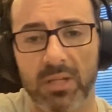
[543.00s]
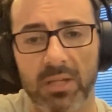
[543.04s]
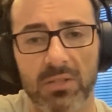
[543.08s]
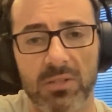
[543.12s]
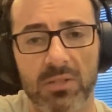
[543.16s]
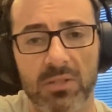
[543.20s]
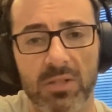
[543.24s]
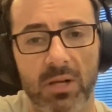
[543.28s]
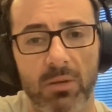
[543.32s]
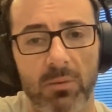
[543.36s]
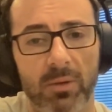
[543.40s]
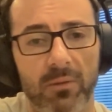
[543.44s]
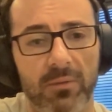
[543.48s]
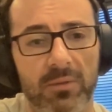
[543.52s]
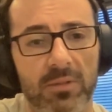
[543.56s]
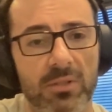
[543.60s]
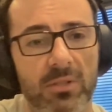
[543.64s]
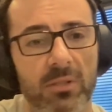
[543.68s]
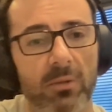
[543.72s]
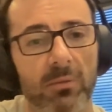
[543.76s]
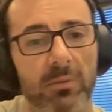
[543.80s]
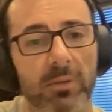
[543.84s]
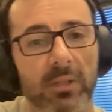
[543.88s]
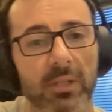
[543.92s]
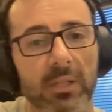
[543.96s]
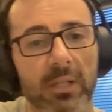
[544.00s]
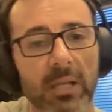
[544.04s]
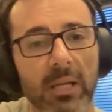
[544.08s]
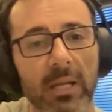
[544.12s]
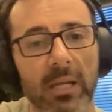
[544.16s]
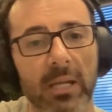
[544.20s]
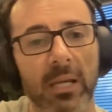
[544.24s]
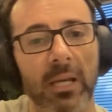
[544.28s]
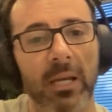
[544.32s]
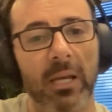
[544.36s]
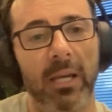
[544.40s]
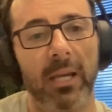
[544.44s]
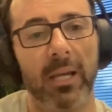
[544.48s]
to change, however, slowly.
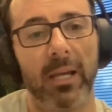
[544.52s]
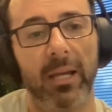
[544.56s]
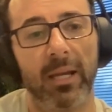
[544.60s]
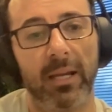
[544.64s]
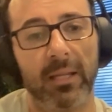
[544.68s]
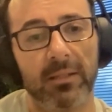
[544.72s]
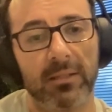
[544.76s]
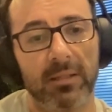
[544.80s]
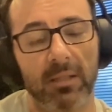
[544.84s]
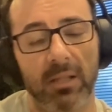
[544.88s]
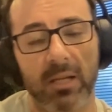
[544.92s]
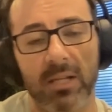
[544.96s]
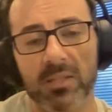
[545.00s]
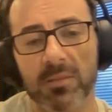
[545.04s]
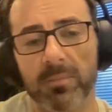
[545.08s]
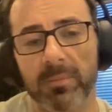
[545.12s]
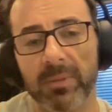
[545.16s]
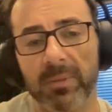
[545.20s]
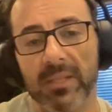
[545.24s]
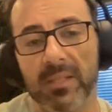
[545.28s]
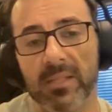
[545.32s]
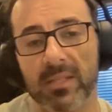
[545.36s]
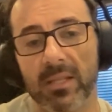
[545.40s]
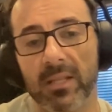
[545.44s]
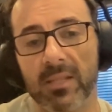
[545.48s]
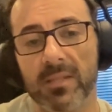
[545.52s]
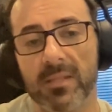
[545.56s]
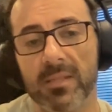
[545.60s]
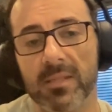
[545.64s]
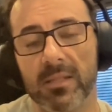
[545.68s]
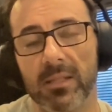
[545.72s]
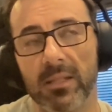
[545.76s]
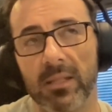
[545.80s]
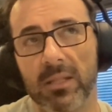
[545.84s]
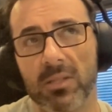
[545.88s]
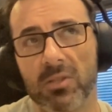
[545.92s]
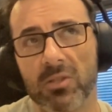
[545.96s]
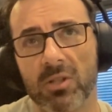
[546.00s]
And the last piece
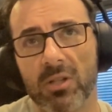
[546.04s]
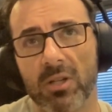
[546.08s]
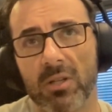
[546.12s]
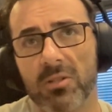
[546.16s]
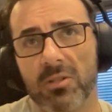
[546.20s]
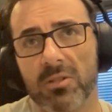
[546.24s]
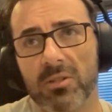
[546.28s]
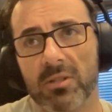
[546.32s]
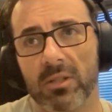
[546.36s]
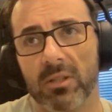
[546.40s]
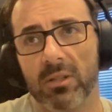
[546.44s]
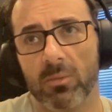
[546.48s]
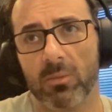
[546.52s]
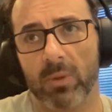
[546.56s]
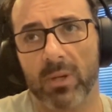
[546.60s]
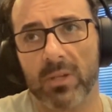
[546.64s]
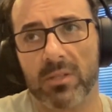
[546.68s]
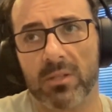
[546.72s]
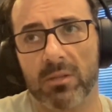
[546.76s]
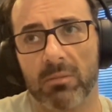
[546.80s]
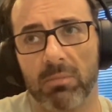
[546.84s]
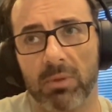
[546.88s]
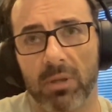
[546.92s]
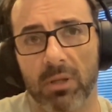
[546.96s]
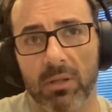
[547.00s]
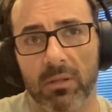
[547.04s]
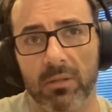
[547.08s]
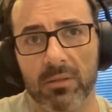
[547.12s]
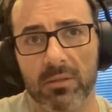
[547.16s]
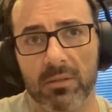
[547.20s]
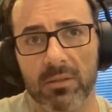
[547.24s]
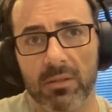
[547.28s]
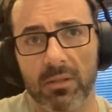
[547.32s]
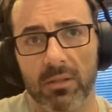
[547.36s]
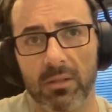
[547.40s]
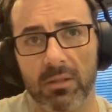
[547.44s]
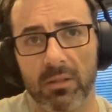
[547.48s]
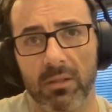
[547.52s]
is each country in the Western
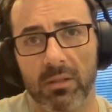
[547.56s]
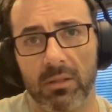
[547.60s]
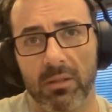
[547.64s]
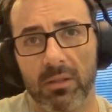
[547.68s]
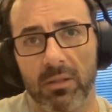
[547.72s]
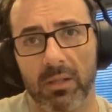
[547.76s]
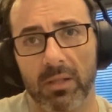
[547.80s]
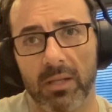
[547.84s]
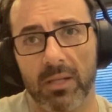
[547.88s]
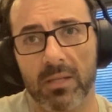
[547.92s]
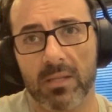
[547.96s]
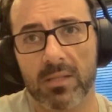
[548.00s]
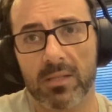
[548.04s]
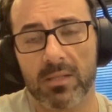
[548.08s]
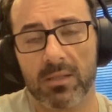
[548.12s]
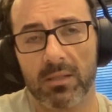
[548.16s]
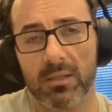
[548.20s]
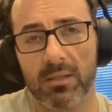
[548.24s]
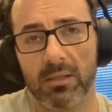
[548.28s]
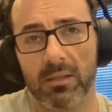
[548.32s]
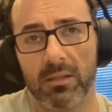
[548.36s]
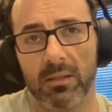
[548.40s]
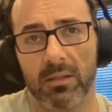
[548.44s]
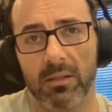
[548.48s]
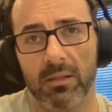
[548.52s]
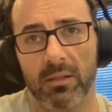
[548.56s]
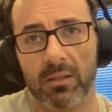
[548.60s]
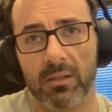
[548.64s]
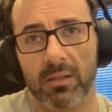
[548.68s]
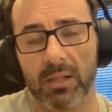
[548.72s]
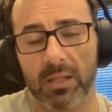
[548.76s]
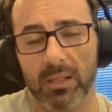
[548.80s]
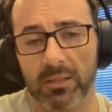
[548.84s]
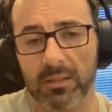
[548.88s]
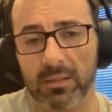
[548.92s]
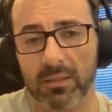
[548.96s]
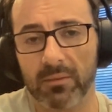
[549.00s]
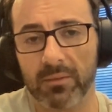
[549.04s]
Balkan is
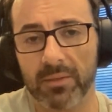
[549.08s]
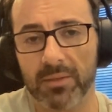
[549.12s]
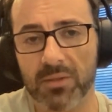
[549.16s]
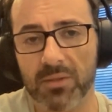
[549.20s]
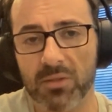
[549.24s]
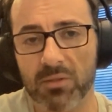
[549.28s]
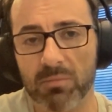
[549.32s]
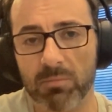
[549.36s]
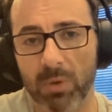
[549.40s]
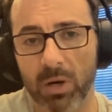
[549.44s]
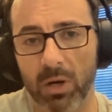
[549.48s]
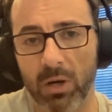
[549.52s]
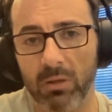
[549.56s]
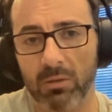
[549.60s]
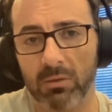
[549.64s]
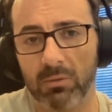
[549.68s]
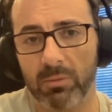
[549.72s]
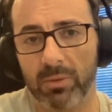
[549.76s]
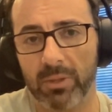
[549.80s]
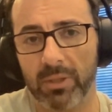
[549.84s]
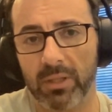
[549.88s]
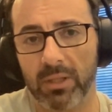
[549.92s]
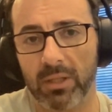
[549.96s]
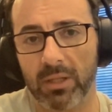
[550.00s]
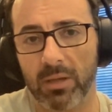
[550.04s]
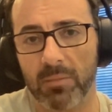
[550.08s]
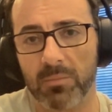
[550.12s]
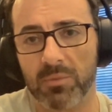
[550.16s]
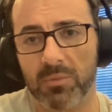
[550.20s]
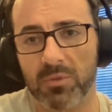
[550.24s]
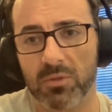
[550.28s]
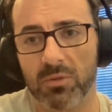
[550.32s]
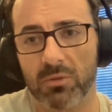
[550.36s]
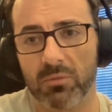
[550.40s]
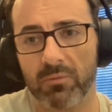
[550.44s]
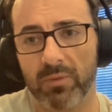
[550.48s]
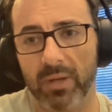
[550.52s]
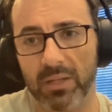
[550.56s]
relatively small when it
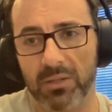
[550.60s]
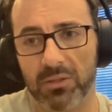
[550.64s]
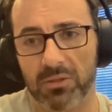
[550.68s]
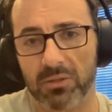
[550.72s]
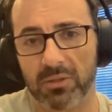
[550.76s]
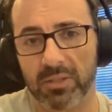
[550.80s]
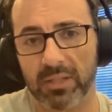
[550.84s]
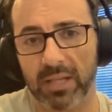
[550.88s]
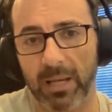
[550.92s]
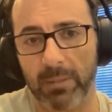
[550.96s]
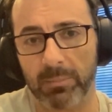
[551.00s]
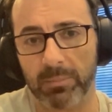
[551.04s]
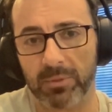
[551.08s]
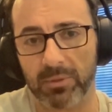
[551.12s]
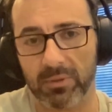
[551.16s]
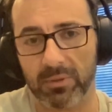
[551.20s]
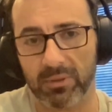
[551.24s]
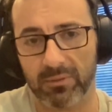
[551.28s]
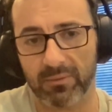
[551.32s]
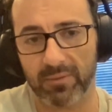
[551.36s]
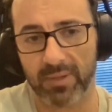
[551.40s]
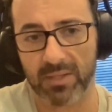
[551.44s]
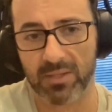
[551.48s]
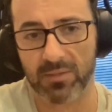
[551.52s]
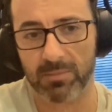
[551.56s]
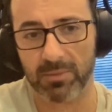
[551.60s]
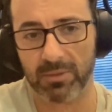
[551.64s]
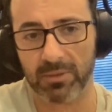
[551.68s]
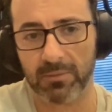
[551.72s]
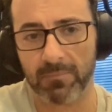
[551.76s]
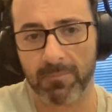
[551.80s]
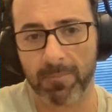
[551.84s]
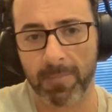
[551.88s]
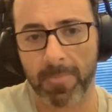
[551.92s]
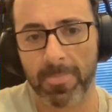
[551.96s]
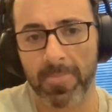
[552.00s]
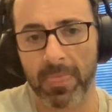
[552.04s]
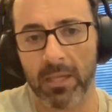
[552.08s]
comes to venture capital
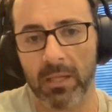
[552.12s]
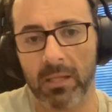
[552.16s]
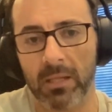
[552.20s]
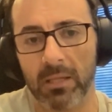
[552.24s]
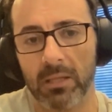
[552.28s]
investment.